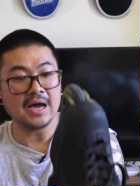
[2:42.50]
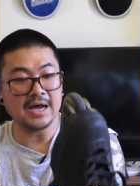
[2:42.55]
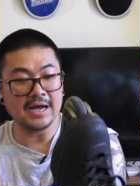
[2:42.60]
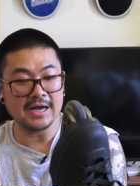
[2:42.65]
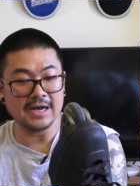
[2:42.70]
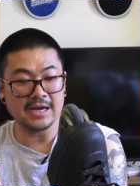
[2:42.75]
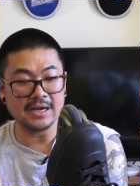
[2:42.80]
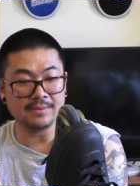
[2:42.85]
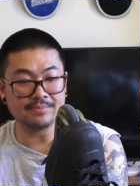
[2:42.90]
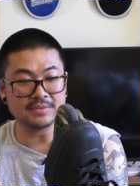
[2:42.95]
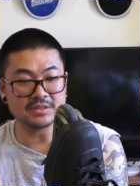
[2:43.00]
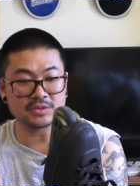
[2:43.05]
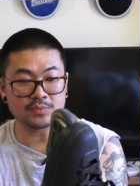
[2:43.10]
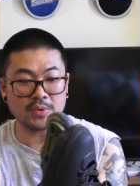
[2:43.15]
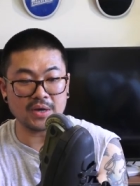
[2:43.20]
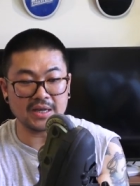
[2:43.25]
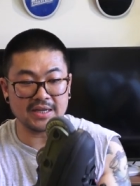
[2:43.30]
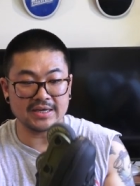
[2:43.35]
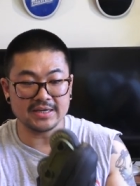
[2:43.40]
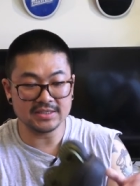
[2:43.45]
um, as
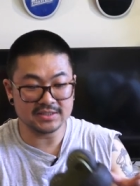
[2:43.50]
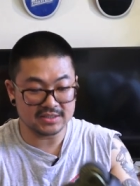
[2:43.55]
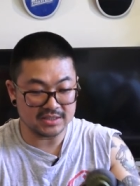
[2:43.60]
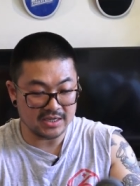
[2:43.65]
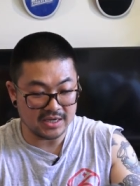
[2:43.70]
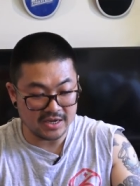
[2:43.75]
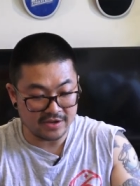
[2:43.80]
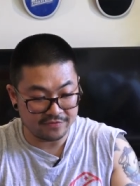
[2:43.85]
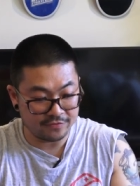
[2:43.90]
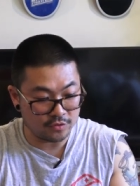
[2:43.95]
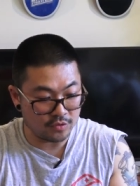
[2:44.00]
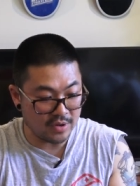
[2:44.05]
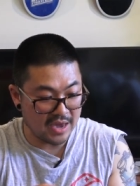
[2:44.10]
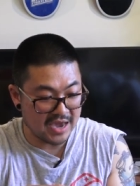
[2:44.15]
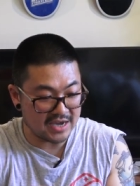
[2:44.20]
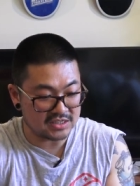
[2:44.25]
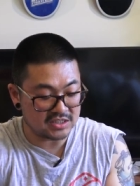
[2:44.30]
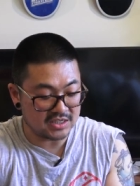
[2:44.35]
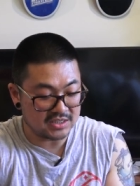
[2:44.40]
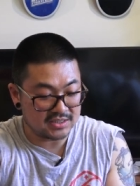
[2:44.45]
well as if you
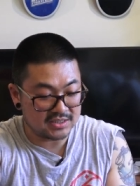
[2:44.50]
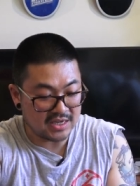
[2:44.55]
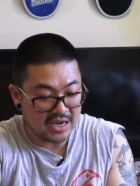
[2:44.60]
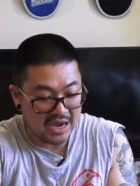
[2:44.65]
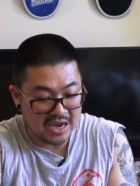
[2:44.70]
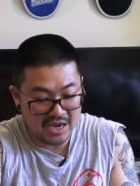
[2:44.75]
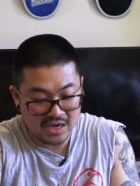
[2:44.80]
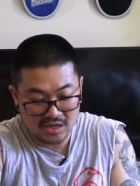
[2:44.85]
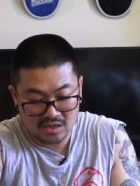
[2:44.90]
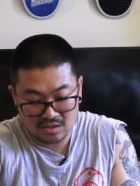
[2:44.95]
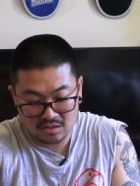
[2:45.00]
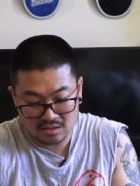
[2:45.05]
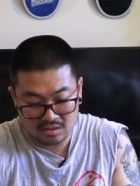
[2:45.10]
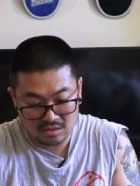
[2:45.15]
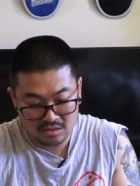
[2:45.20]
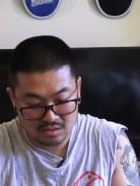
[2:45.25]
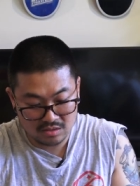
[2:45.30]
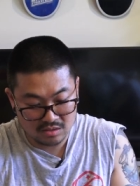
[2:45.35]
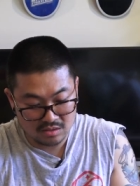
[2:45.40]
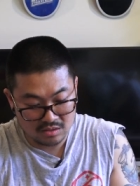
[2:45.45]
actually take
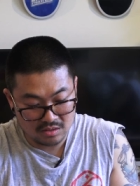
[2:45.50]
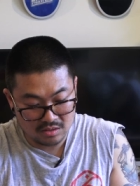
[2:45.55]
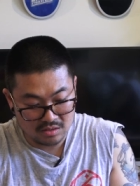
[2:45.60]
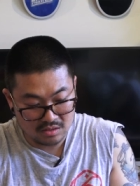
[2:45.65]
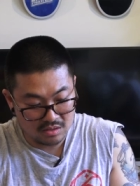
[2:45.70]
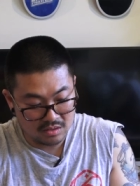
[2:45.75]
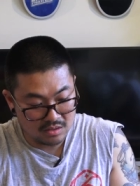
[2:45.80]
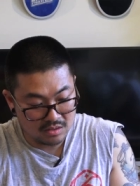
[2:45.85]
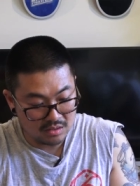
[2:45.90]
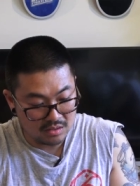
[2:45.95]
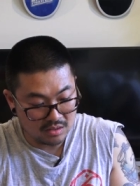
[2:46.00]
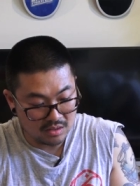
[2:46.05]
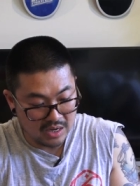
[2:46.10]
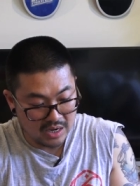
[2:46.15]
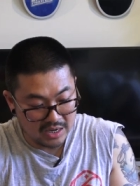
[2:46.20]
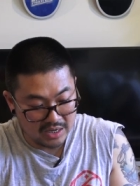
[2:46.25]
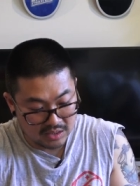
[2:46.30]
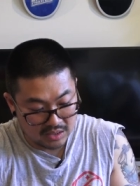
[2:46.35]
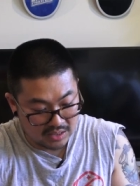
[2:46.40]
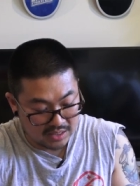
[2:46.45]

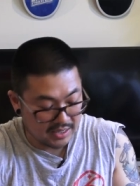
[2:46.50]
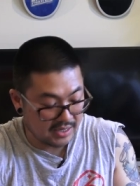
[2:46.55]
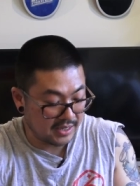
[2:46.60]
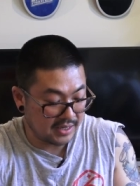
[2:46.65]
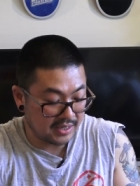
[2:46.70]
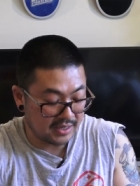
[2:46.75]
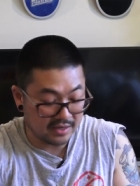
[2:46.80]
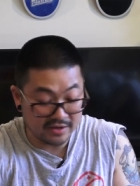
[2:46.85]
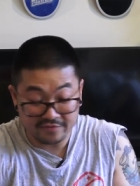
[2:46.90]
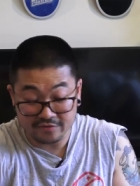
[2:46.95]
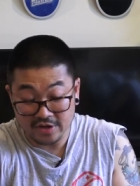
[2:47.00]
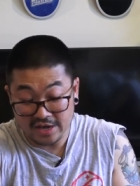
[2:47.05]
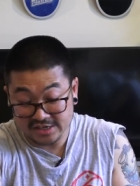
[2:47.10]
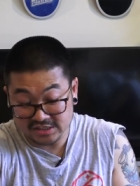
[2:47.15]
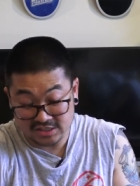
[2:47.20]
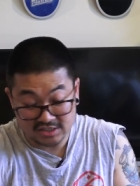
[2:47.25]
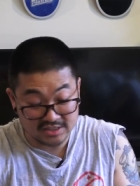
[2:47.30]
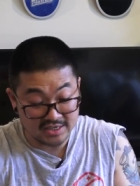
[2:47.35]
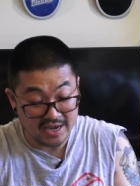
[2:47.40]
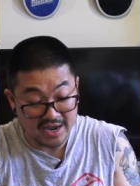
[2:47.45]
uh, uh, if you
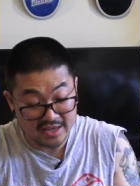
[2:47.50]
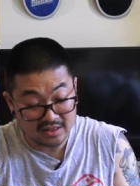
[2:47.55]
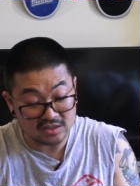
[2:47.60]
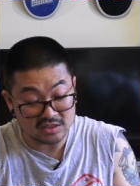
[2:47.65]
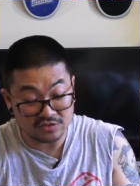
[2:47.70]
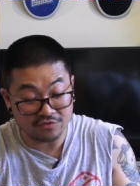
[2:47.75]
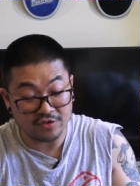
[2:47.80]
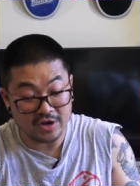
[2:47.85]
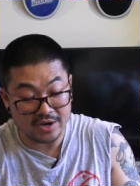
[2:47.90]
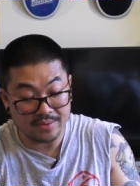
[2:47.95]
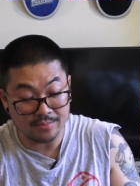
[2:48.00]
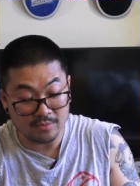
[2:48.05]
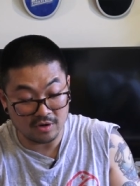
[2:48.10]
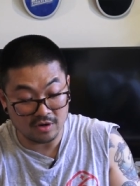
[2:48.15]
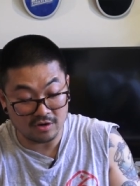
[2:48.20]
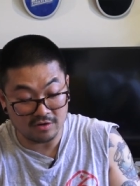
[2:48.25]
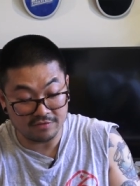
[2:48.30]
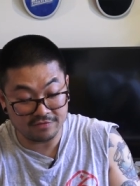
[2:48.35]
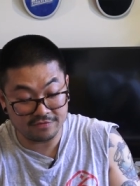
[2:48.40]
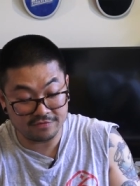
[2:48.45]
actually take this frame
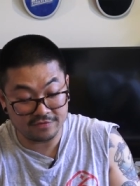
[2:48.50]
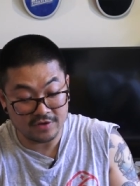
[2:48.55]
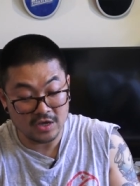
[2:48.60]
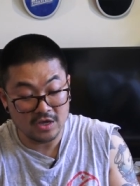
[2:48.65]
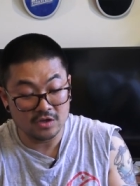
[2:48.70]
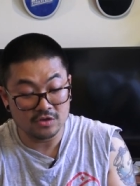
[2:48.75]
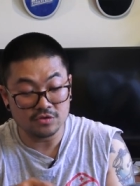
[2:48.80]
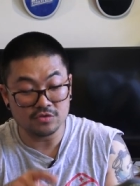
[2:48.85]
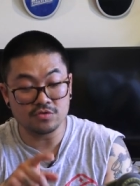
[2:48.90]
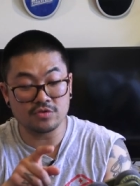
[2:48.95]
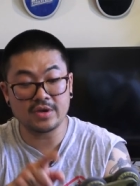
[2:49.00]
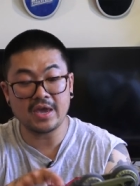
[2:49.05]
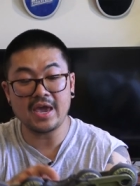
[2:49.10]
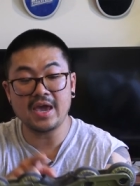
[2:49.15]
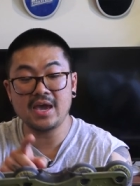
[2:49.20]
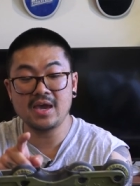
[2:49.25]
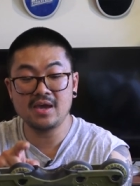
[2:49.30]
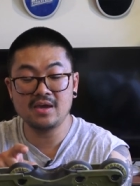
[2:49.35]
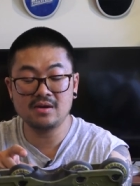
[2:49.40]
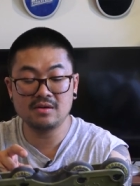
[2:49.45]
off, you
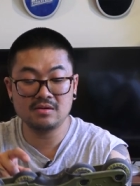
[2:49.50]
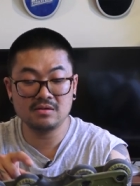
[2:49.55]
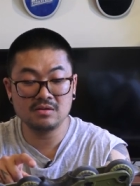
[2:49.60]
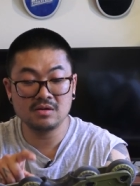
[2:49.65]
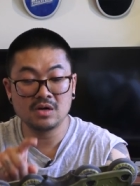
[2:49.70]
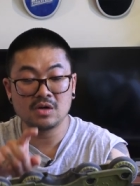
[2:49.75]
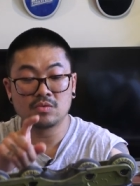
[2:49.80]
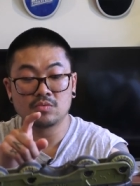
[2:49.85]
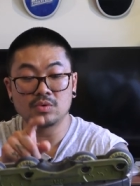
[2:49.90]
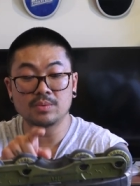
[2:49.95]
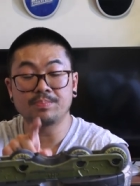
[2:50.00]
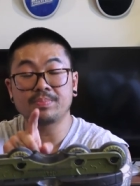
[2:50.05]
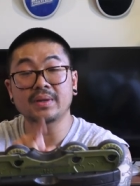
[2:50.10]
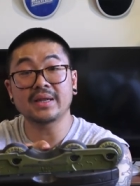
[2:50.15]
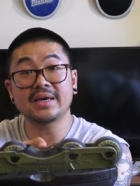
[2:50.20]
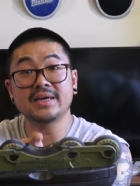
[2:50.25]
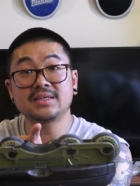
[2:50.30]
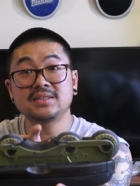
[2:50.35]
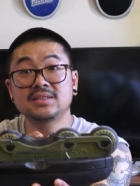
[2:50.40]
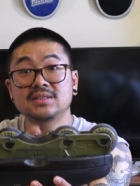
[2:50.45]
can
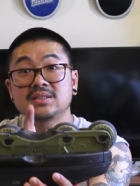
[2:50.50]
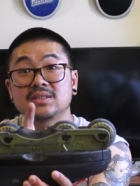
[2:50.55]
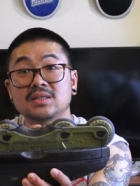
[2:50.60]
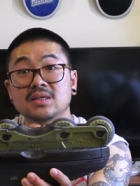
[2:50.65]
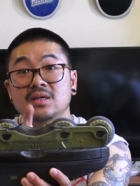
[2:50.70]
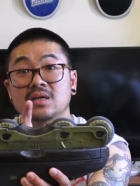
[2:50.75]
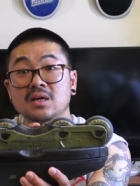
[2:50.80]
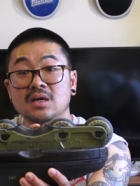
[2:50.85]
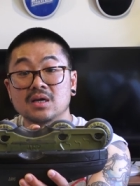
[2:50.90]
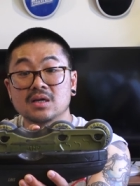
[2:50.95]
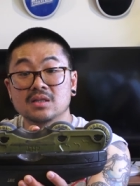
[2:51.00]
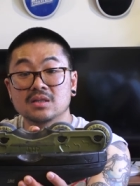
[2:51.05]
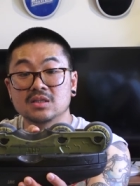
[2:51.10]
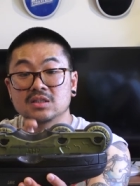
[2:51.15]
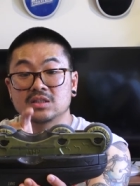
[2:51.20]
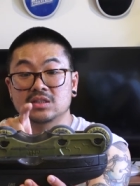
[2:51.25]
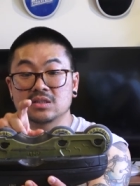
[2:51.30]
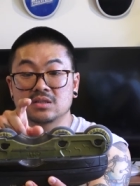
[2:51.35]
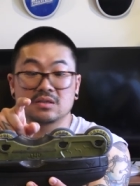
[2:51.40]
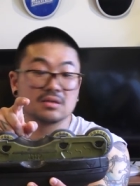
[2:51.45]
replace
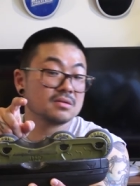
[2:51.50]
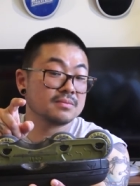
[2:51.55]
this